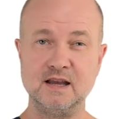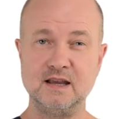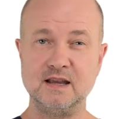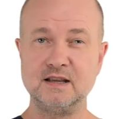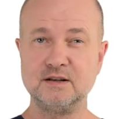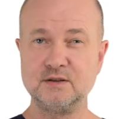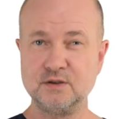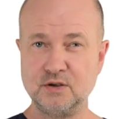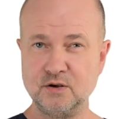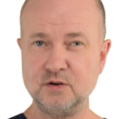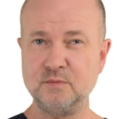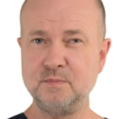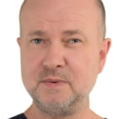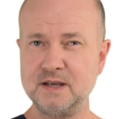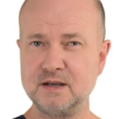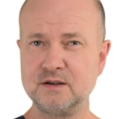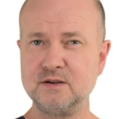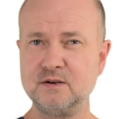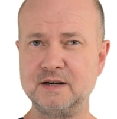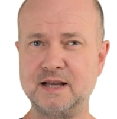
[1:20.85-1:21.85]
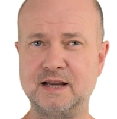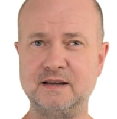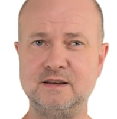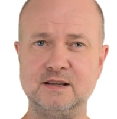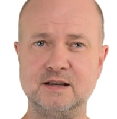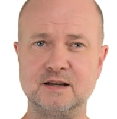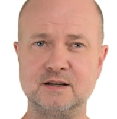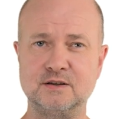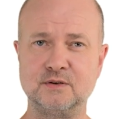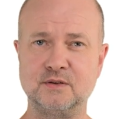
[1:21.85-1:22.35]
it could be a good
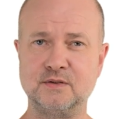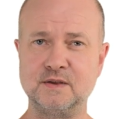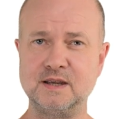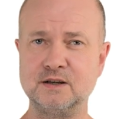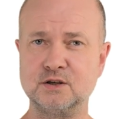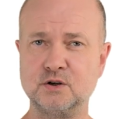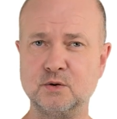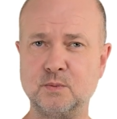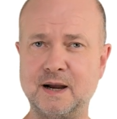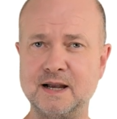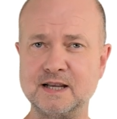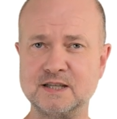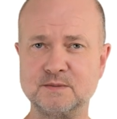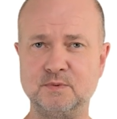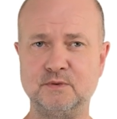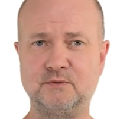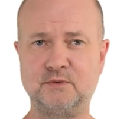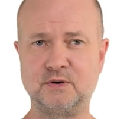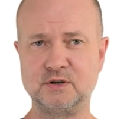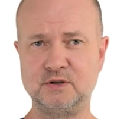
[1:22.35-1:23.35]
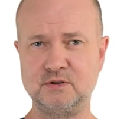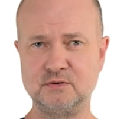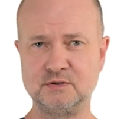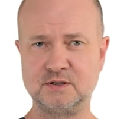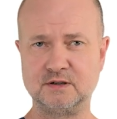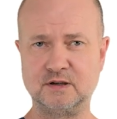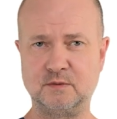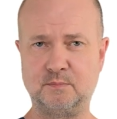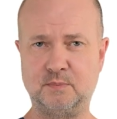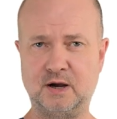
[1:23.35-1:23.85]
idea to think twice before
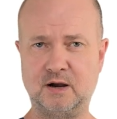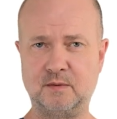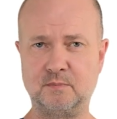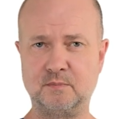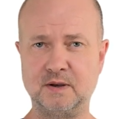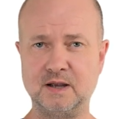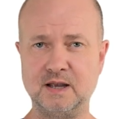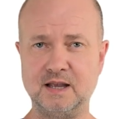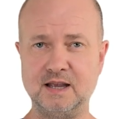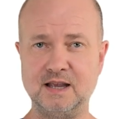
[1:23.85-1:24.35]
using a pump.